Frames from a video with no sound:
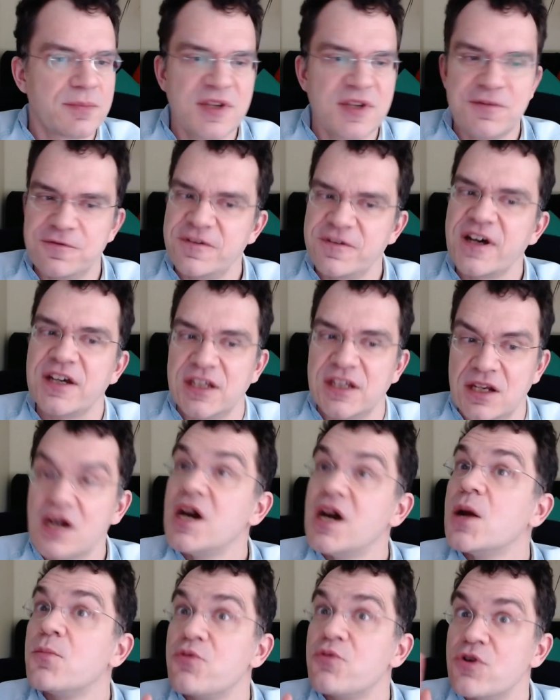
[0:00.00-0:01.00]
be fine,
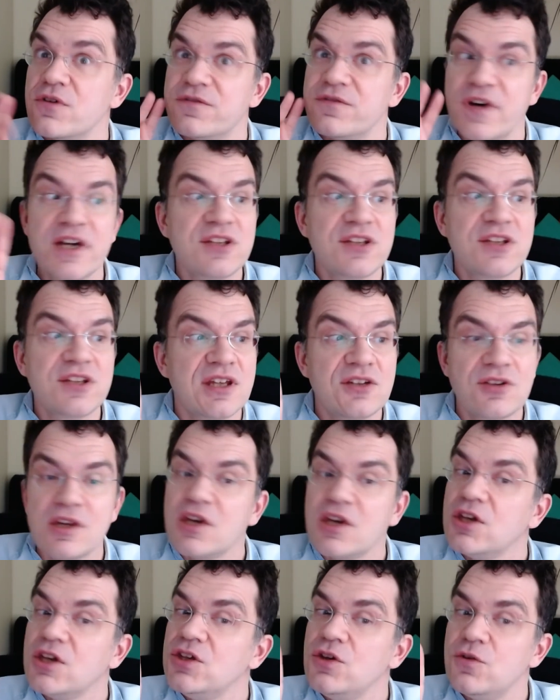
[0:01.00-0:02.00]
provided
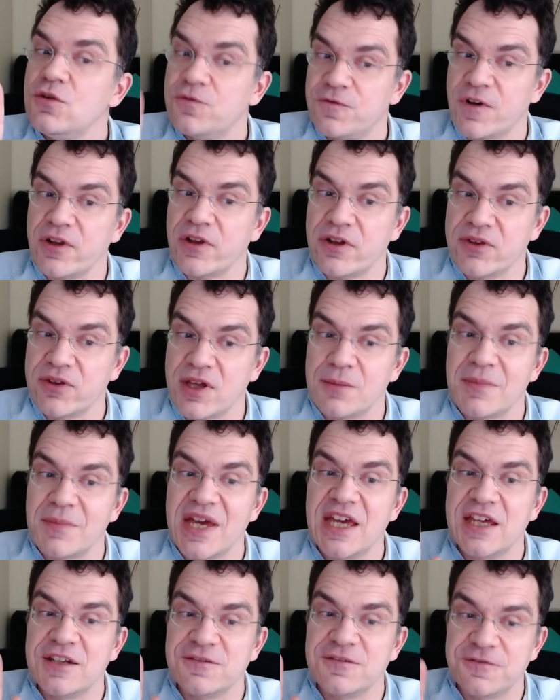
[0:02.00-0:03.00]
you follow them
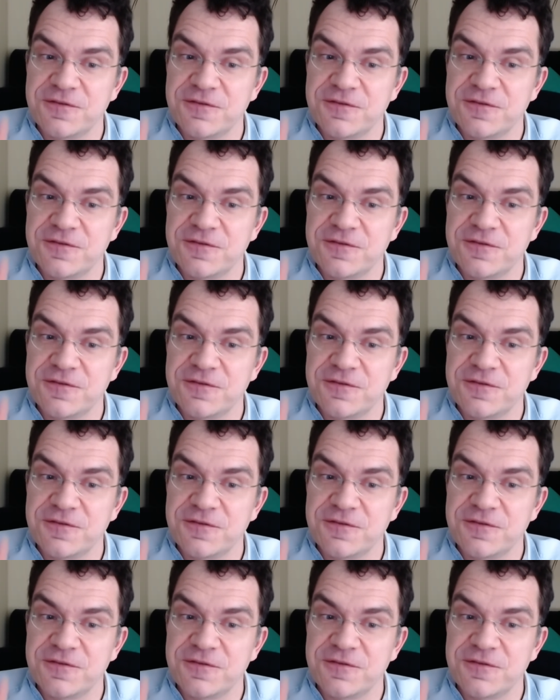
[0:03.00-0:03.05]
in